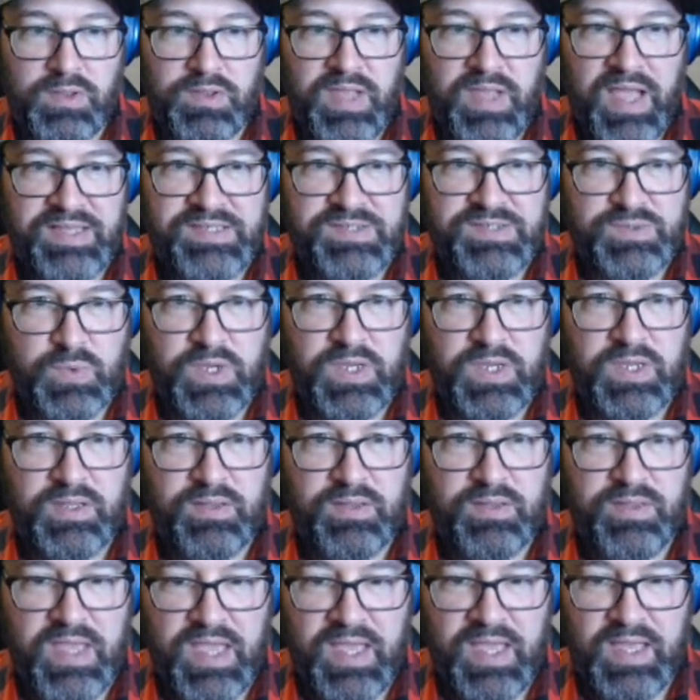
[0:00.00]
last week
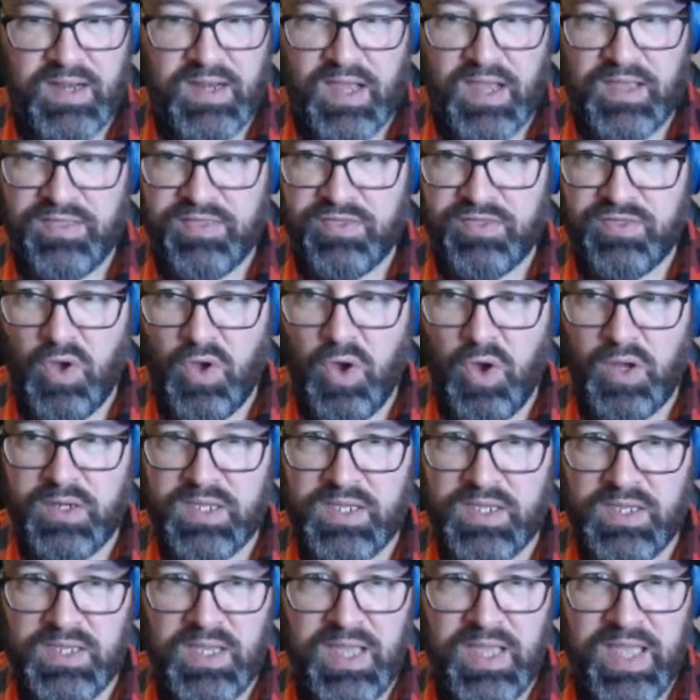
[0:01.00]
than I thought
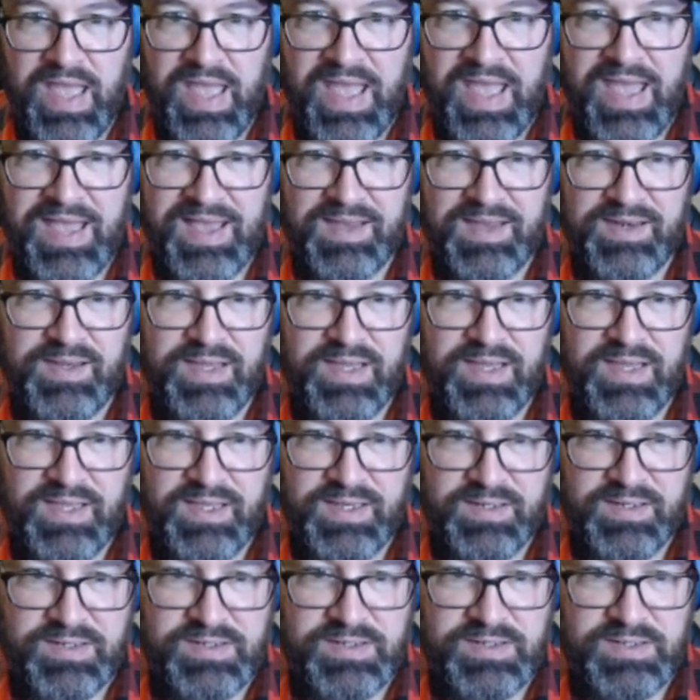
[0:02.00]
he had.
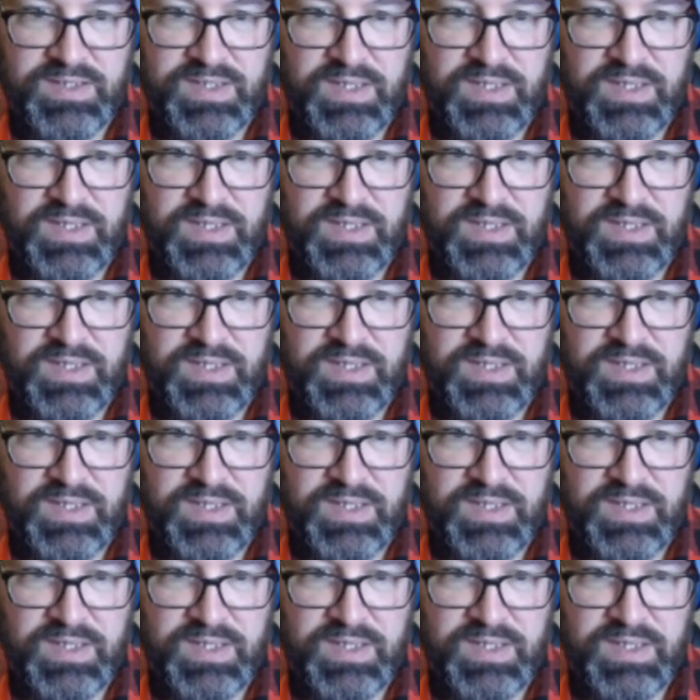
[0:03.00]
And